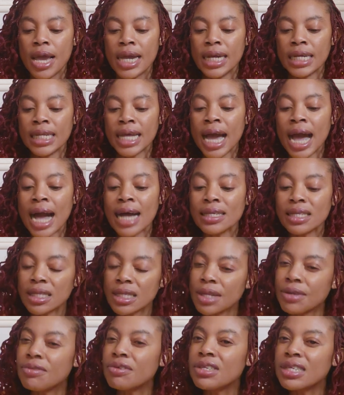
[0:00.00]
It has
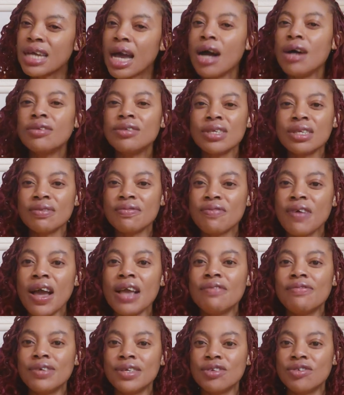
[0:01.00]

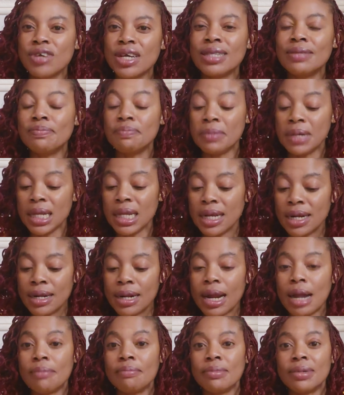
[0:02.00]
3,500
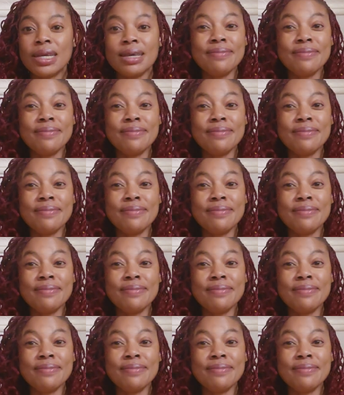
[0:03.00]
milligram.